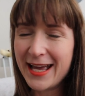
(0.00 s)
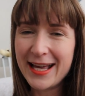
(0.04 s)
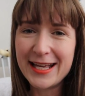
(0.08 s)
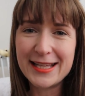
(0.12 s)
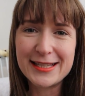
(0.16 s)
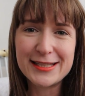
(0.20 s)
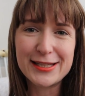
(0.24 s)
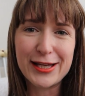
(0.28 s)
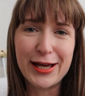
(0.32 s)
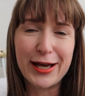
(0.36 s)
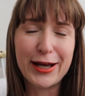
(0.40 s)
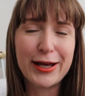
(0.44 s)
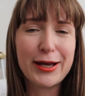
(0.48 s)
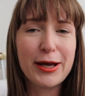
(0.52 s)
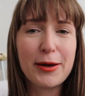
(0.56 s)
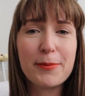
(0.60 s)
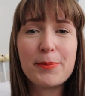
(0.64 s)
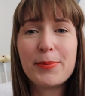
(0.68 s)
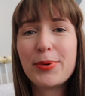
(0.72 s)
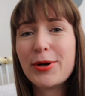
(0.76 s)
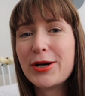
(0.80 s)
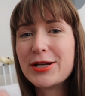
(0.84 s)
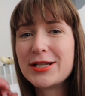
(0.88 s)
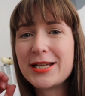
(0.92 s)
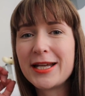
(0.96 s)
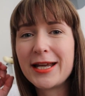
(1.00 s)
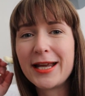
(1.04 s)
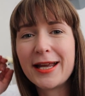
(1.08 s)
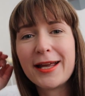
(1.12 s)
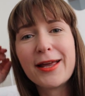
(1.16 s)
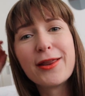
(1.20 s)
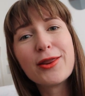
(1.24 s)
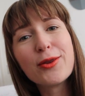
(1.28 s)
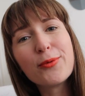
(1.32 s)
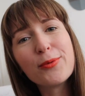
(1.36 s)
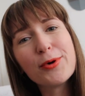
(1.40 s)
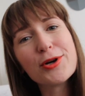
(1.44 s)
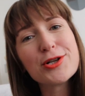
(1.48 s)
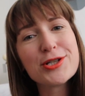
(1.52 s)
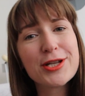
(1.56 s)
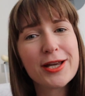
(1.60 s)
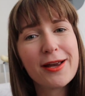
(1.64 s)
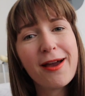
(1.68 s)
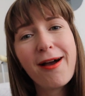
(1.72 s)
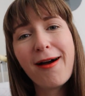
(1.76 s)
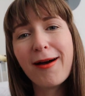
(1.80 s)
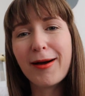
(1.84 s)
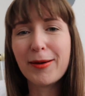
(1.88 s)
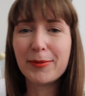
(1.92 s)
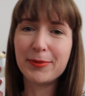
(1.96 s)
it's like putting the
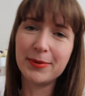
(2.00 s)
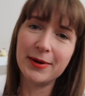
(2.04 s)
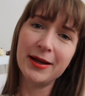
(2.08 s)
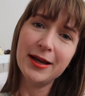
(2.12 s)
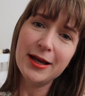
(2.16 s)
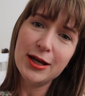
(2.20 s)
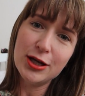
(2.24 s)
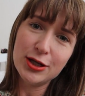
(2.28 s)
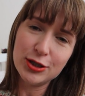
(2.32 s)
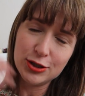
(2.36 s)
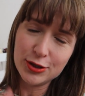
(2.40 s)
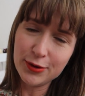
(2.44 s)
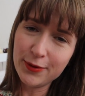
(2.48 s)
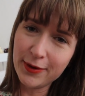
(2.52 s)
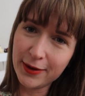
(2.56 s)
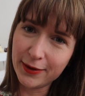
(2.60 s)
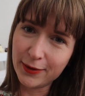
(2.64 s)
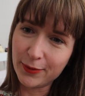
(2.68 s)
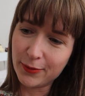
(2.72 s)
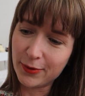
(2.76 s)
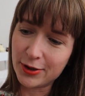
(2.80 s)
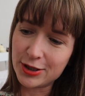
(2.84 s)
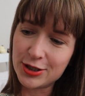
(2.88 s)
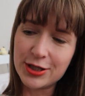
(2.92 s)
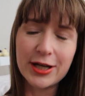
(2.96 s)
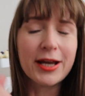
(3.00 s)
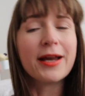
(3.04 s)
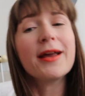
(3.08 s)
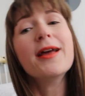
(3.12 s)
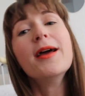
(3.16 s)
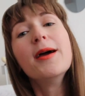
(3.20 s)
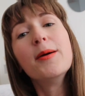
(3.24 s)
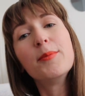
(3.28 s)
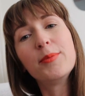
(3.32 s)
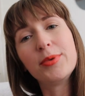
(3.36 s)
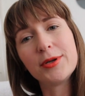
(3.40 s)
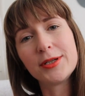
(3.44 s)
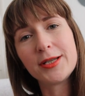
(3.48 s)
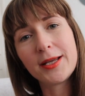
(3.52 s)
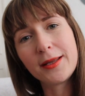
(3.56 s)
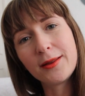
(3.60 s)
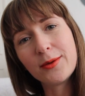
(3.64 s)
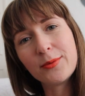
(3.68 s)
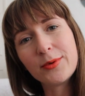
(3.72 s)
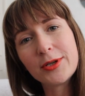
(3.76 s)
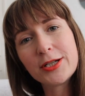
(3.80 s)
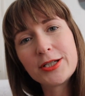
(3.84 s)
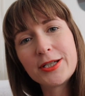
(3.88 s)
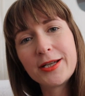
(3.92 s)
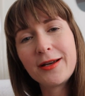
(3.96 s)
washing up, doing the washing,
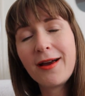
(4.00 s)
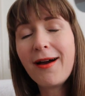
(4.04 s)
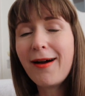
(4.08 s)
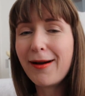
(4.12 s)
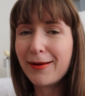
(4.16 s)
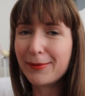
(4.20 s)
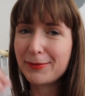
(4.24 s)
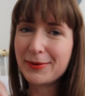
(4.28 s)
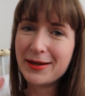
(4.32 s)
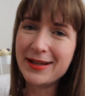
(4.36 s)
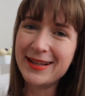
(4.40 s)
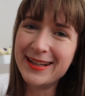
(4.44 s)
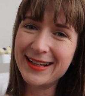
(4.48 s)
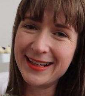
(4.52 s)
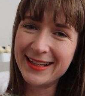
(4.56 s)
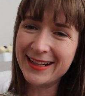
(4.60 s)
putting the washing up.